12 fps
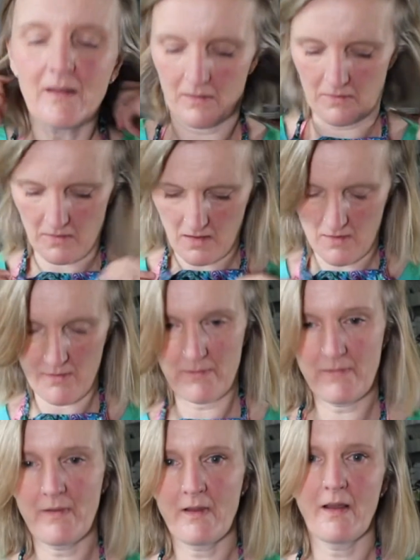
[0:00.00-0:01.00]
So,
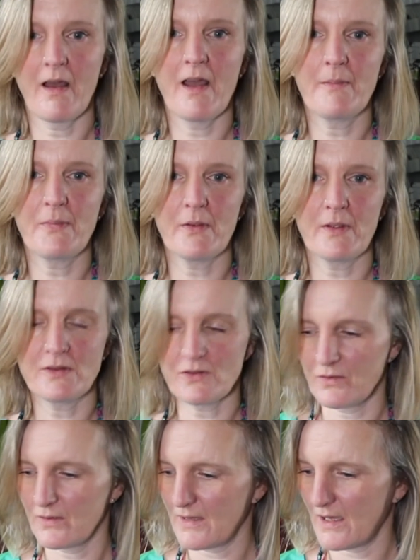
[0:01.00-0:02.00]
I hope you
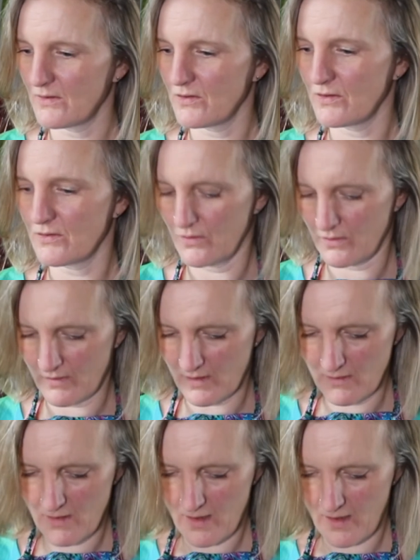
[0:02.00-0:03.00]
enjoyed that
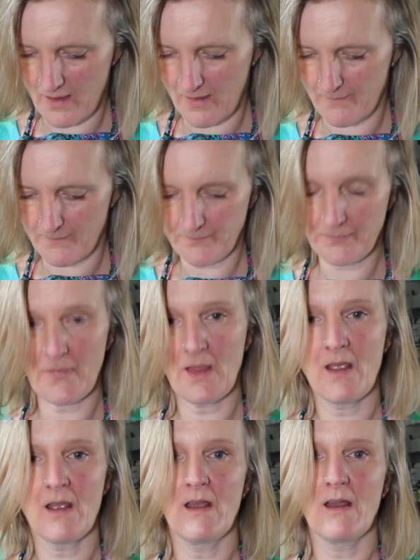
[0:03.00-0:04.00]
tutorial, and
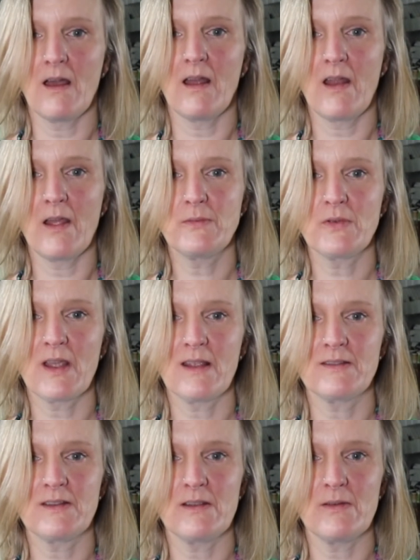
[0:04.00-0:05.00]
hope to
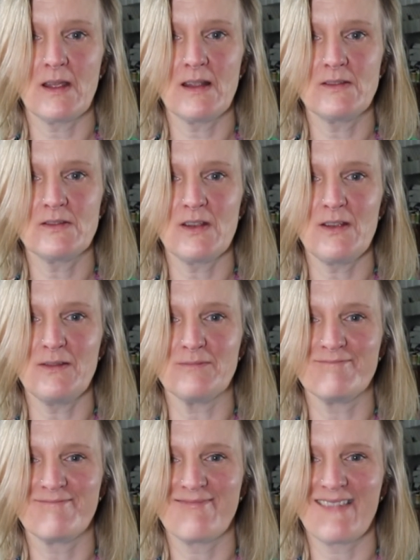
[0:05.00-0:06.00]
see you again soon.
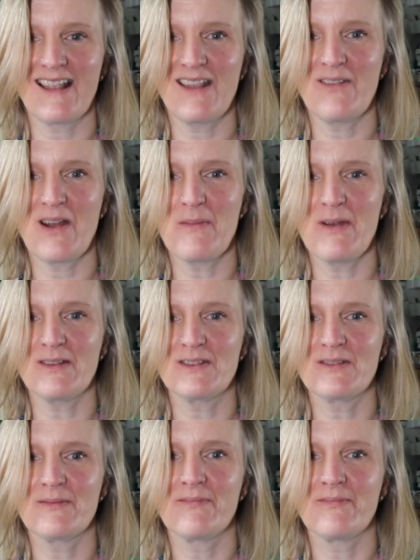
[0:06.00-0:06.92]
Thank you very much.